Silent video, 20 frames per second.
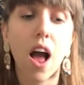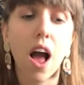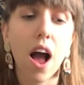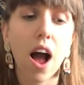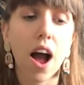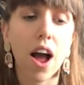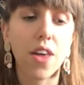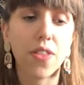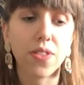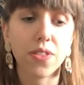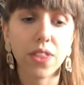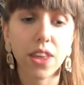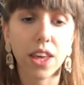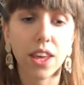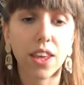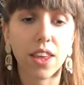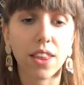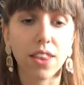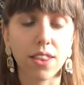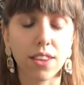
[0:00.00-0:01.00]
I
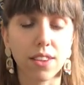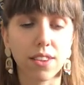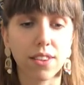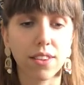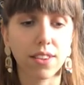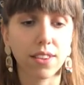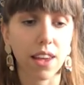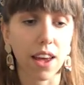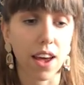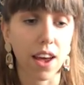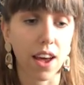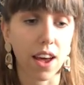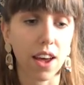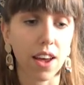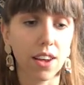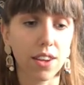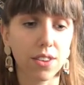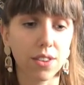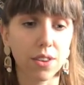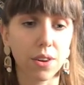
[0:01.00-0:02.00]
think this hair
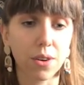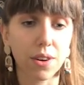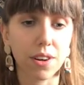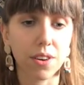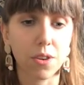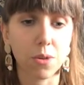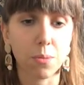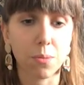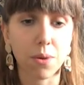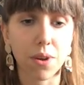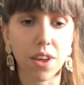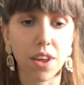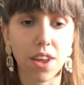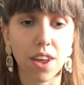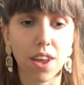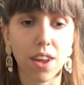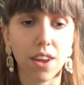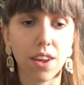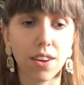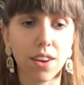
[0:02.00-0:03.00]
is going to be
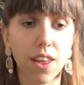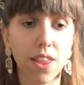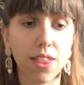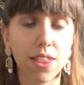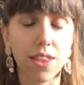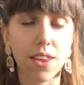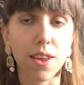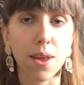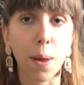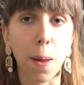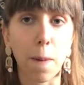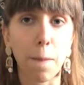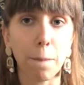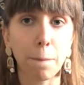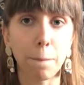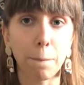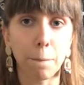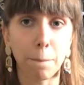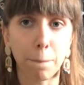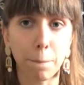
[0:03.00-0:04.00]
in the
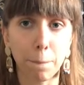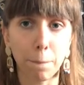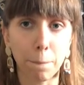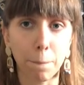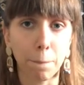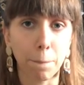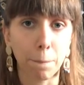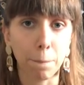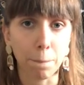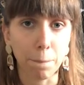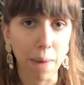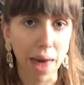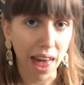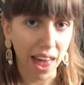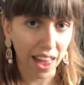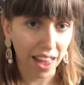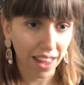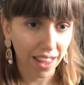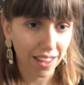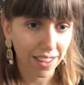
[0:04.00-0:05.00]
meh
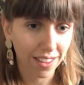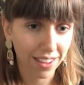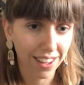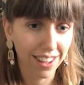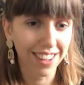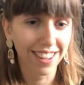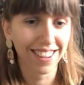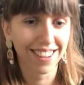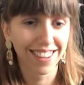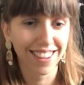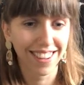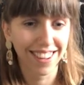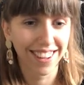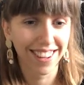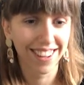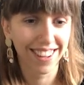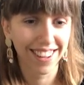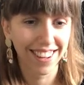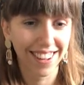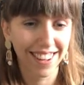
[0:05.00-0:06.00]

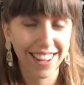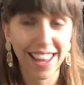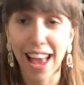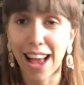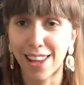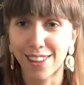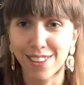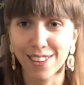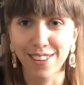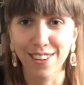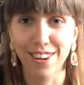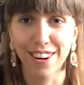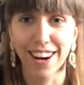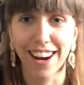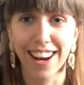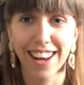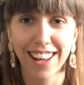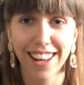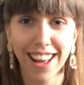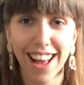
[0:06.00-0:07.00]
category.
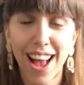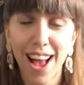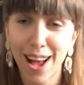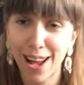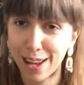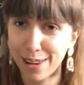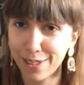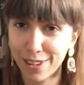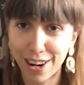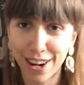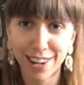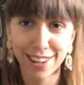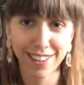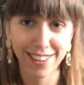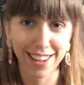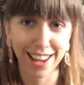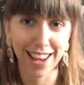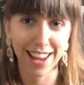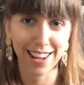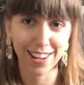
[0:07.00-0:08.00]
I'm trying to
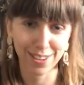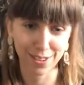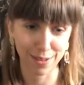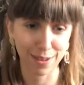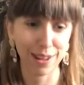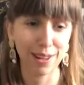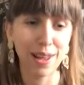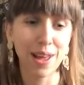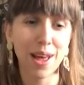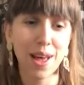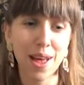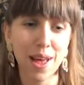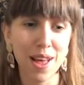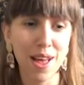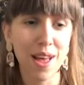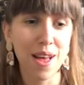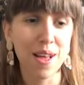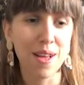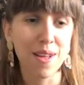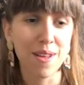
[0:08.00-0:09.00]
say it
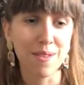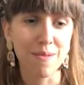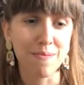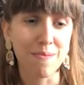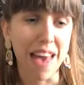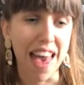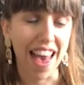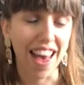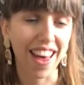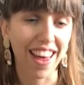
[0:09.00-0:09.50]
meh.